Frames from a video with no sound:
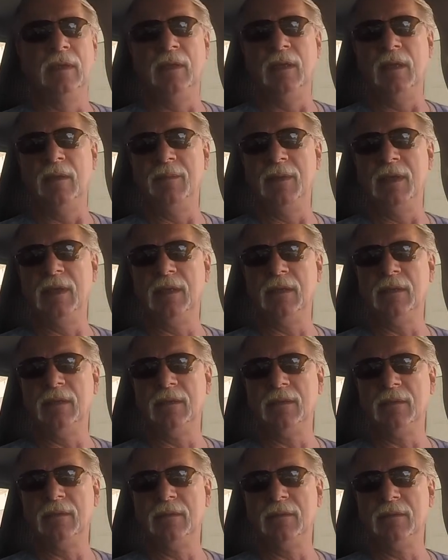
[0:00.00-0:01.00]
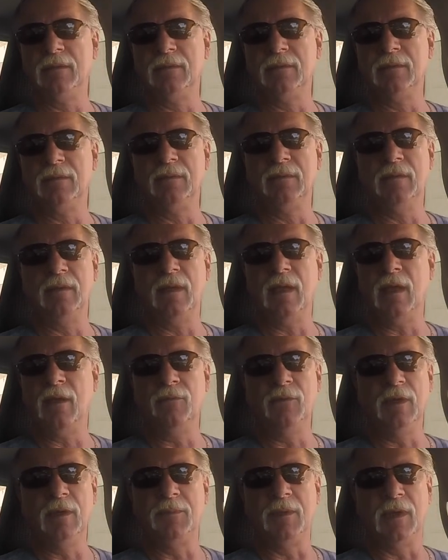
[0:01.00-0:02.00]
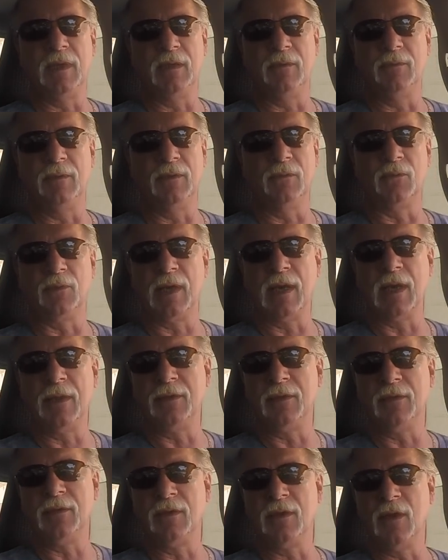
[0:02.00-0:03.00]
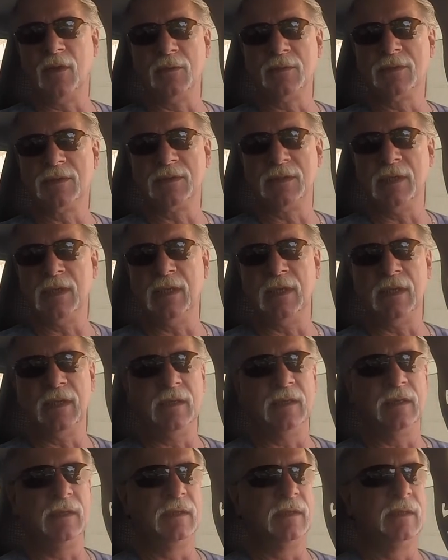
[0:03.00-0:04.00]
I mean, everybody would rather go see